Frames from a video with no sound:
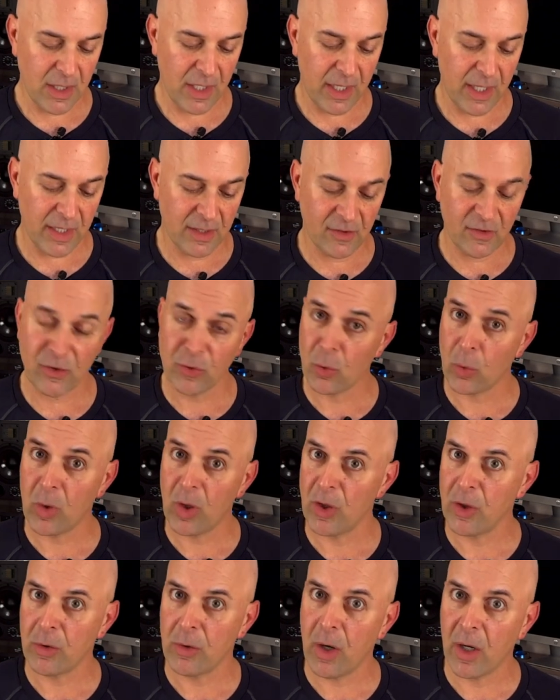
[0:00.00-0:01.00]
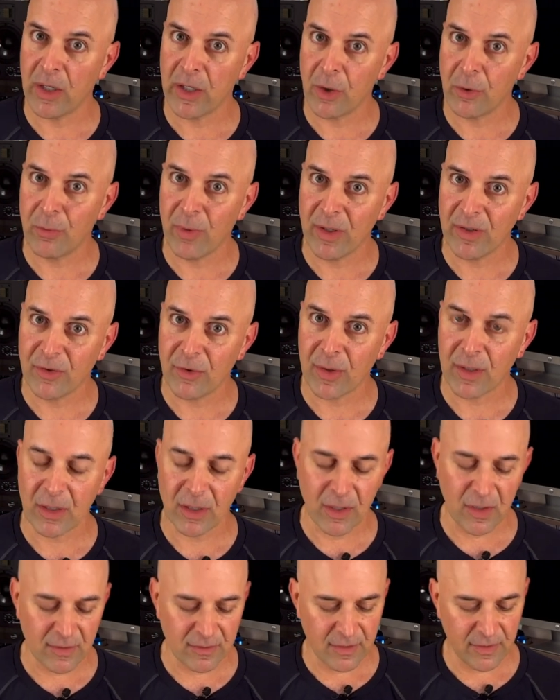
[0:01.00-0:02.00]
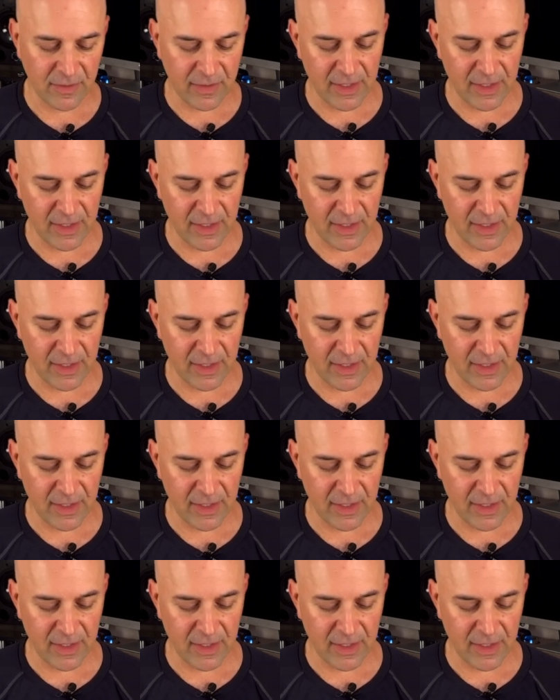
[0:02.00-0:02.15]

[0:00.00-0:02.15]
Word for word: and store all your audio right directly onto